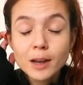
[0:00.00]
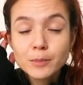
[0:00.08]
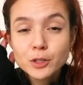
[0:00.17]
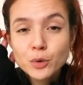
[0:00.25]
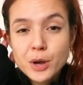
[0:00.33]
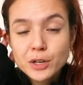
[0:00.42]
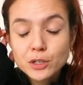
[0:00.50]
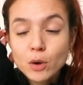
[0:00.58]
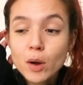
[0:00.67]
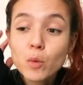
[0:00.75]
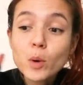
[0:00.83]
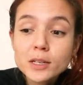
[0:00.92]
up to it, so
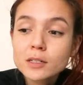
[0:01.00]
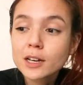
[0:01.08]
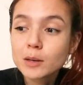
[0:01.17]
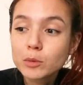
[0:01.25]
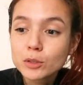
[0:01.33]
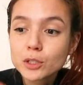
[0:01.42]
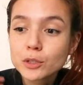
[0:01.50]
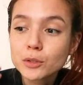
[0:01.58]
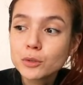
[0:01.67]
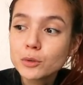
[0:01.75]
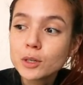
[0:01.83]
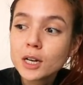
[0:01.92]
I wasn't able
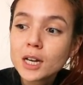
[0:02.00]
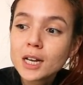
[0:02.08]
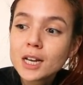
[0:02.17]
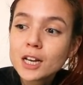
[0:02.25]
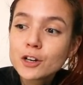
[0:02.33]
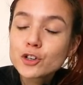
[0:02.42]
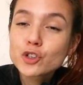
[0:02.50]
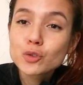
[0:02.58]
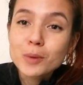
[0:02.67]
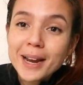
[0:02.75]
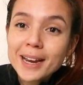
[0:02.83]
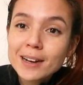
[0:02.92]
to
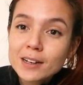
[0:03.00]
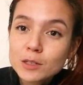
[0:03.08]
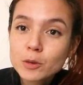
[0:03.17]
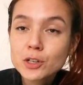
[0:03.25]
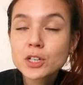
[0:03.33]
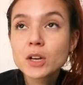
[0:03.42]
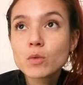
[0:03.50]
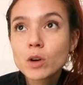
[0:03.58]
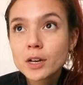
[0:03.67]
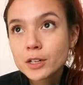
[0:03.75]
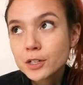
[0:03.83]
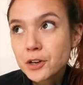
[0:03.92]
train as much as I
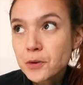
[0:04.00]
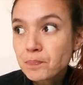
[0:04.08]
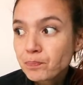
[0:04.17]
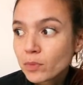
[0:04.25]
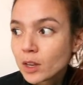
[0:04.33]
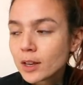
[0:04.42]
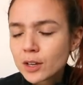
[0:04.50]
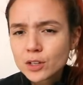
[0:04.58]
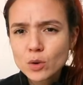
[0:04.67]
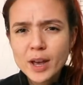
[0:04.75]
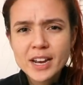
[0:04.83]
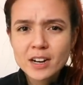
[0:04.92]
wanted to.
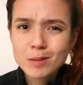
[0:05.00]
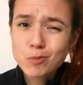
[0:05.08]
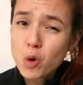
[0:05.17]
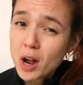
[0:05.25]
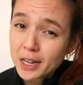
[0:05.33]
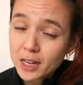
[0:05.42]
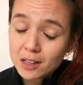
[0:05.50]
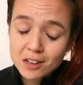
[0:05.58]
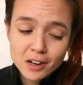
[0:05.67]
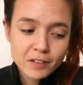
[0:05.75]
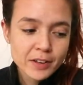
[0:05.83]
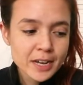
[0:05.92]
So I ended up walking a
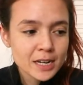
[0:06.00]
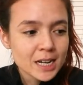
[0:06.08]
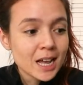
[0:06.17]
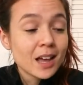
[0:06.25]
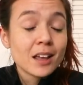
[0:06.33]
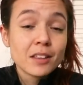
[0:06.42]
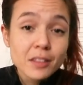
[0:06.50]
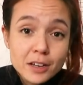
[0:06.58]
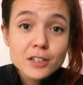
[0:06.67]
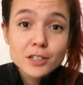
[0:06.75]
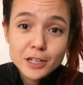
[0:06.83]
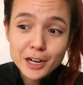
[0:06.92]
lot of it.
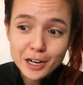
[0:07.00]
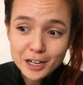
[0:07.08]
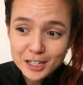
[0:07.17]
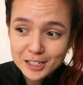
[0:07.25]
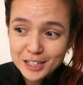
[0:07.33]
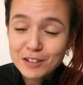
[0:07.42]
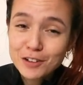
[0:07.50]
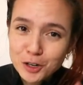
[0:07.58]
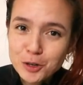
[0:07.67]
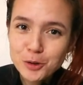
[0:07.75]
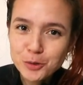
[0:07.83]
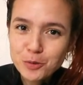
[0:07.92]
This year, if
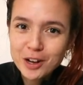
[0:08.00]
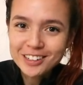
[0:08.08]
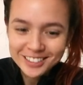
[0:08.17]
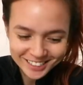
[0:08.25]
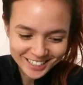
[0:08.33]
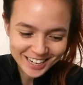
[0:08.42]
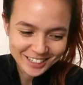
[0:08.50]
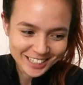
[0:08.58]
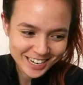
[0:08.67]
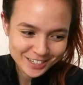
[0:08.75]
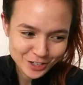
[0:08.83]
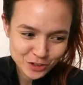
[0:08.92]
all goes well, I'd
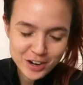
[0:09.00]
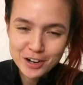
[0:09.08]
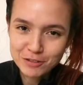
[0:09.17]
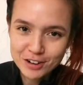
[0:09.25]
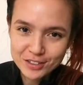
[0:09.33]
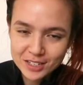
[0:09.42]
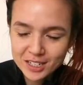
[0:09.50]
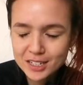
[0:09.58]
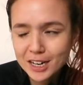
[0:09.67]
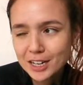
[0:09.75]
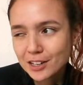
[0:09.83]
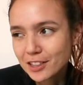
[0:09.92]
like to try to run the
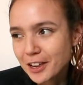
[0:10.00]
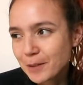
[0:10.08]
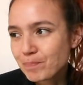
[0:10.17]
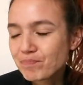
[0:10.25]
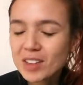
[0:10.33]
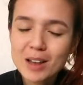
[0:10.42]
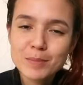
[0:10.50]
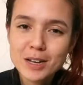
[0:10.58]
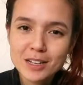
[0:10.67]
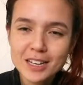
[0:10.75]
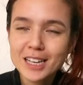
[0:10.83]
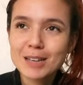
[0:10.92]
entire thing. I'm
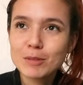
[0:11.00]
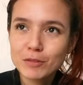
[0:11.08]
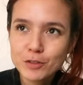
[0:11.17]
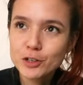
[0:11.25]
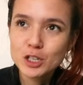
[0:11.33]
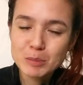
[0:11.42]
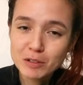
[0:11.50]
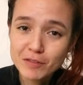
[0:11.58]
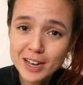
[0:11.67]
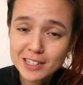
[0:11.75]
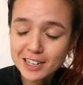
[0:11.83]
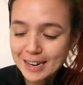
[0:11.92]
not like aiming for a super
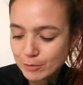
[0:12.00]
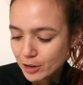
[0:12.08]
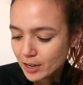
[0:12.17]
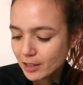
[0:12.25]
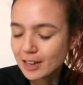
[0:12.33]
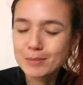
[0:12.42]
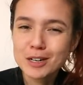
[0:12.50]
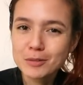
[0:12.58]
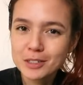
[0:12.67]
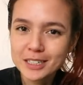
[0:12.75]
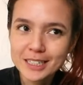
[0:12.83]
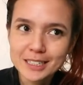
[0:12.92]
fast time or anything. I'm not
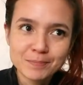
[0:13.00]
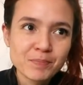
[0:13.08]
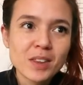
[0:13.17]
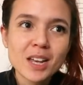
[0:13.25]
really a...